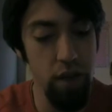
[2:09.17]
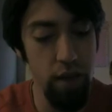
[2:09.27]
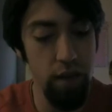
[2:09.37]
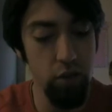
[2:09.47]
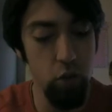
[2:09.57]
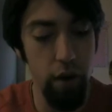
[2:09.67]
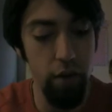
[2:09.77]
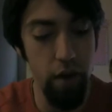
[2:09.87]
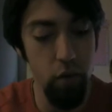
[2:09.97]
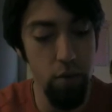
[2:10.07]
day at
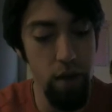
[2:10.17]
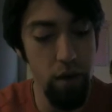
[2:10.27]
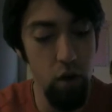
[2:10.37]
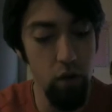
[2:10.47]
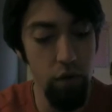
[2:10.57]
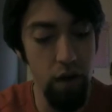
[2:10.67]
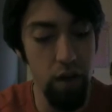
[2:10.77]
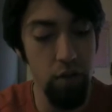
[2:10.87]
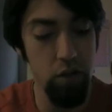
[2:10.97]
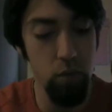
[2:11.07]
twilight remain
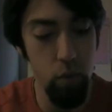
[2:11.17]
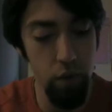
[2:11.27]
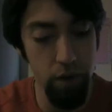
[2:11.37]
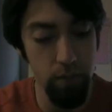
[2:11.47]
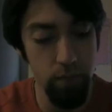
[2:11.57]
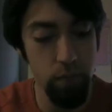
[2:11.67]
overnight until morning.